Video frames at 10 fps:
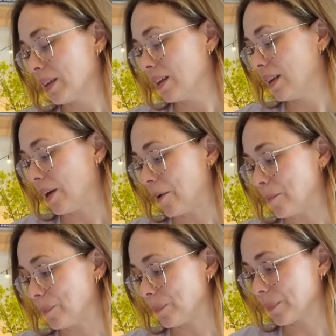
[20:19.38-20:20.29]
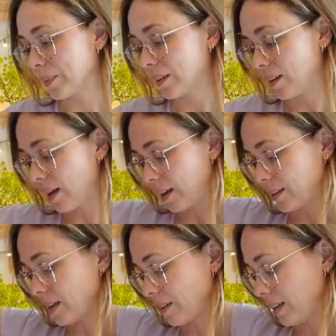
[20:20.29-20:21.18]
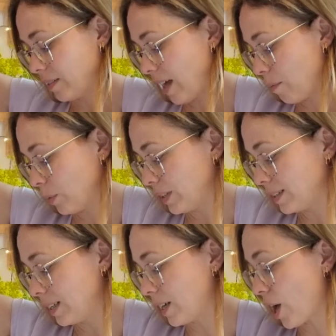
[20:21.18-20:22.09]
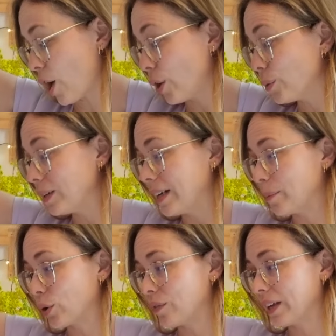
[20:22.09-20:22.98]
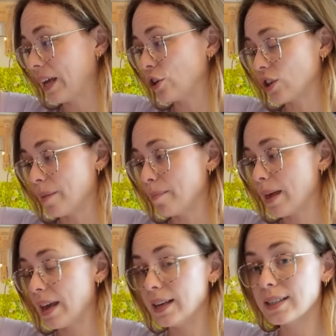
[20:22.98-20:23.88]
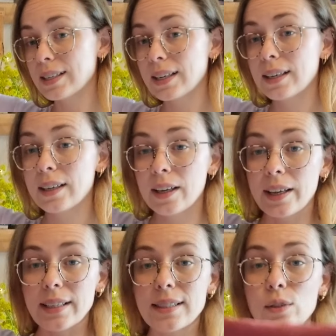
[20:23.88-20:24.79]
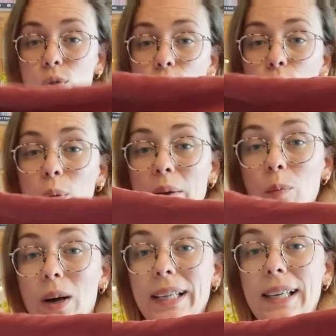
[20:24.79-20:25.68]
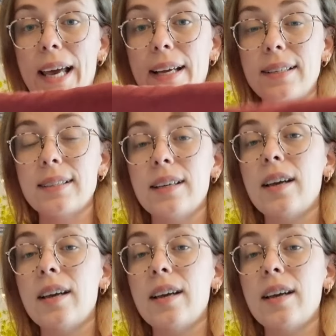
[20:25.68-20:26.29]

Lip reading: And I think that was the only modification I made. It's still got quite wide legs.